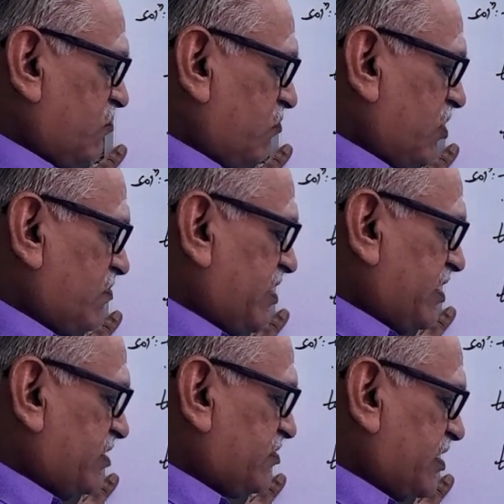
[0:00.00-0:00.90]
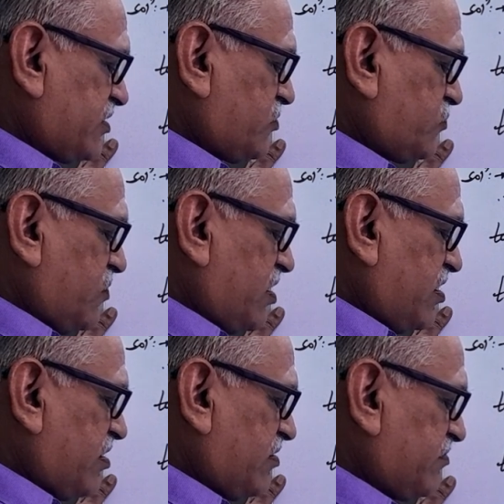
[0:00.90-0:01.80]
1 minus x
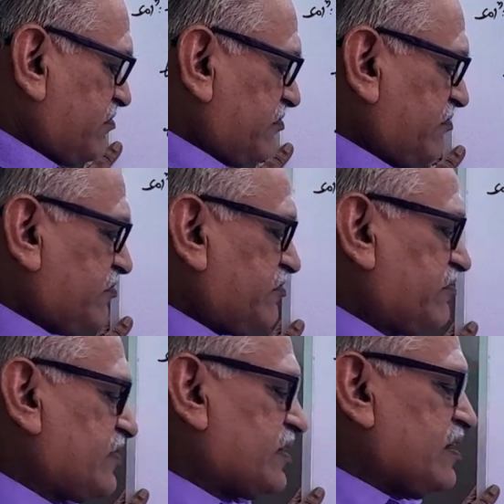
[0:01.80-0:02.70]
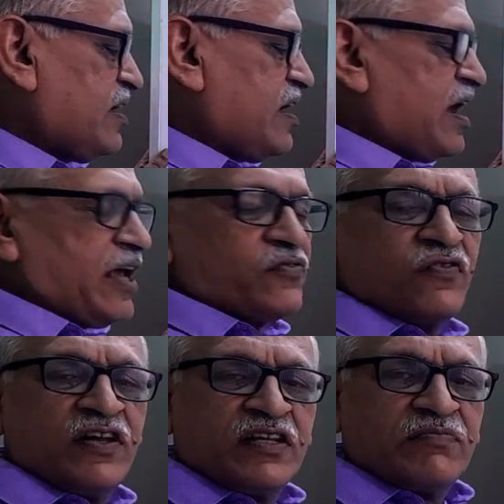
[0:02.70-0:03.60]
square, I
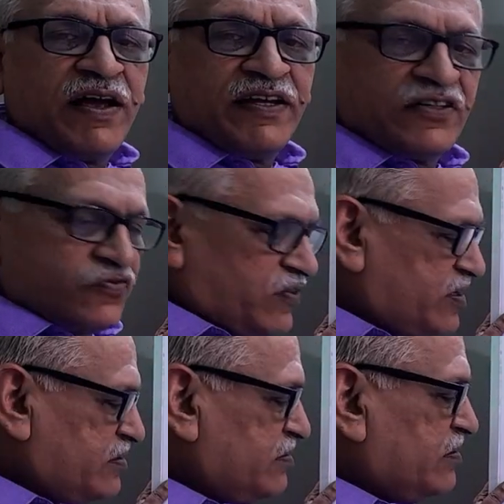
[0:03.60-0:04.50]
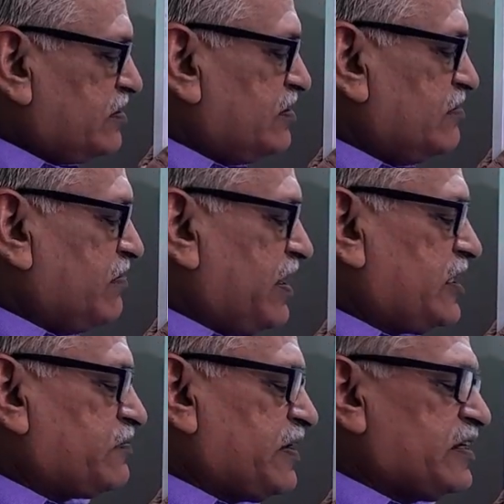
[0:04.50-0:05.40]
square is minus 1,
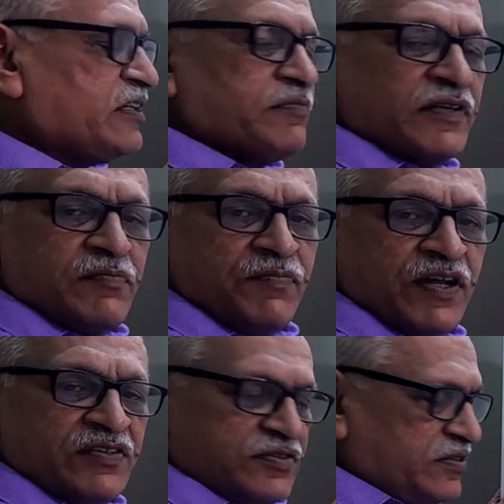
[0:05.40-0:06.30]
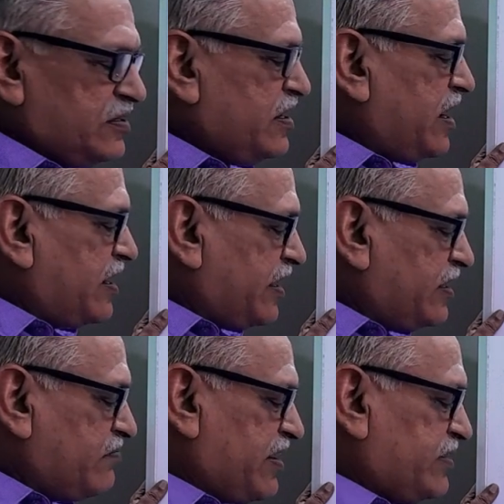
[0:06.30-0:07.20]
minus minus become plus, and
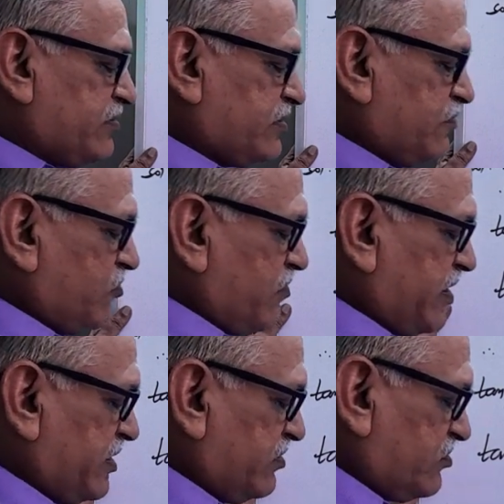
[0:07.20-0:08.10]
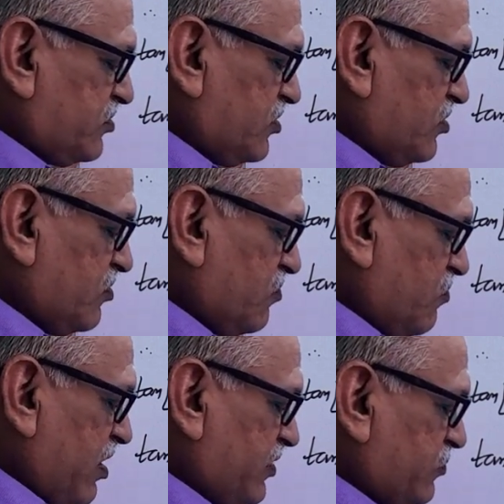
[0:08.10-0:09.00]
again minus, therefore minus
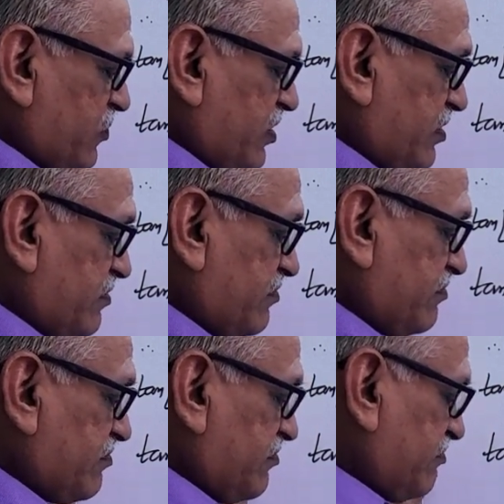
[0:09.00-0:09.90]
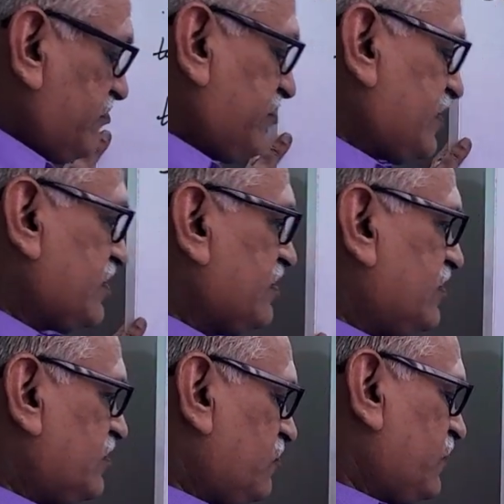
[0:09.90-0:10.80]
y square.
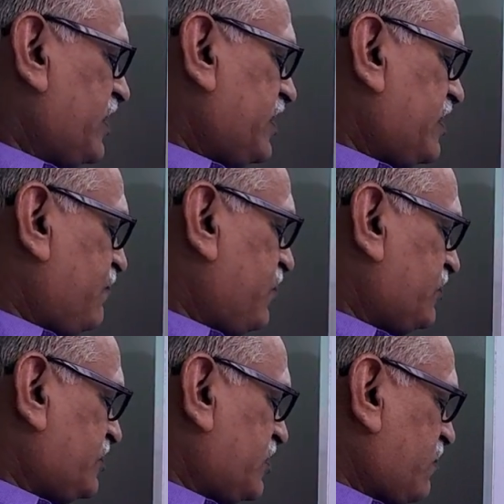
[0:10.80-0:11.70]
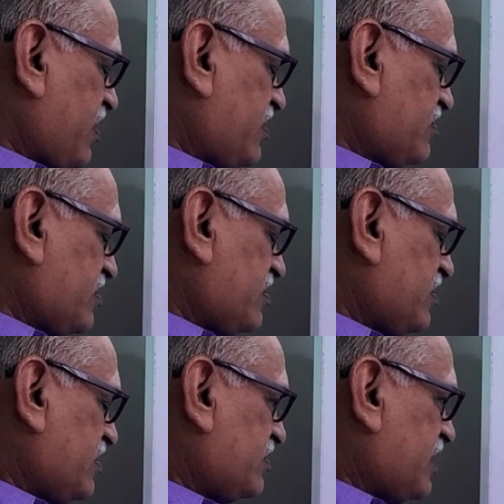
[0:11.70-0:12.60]
We get the first required result,
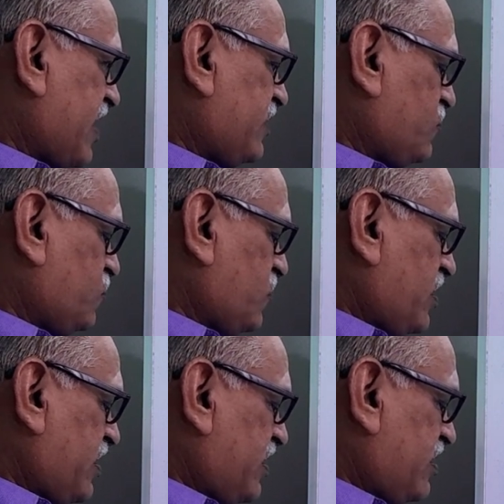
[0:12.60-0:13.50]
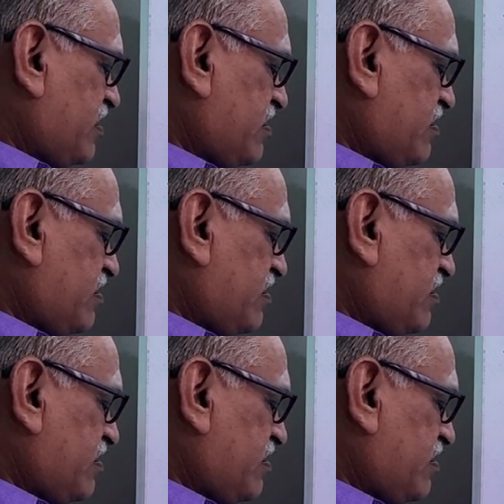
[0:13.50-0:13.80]
tan 2a